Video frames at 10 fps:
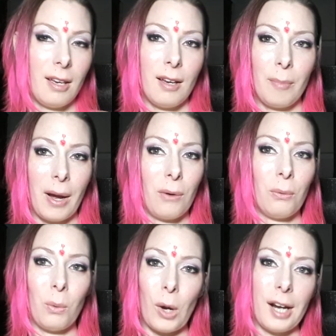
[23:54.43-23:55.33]
About
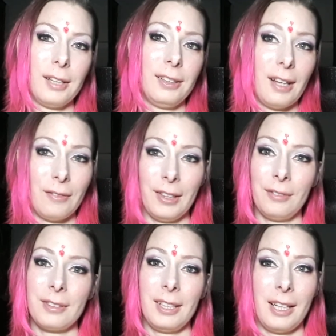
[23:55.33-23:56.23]
what a loving
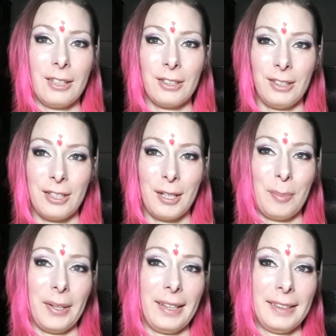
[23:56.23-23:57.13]
relationship
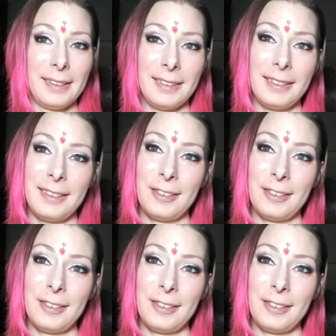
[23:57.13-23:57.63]
is.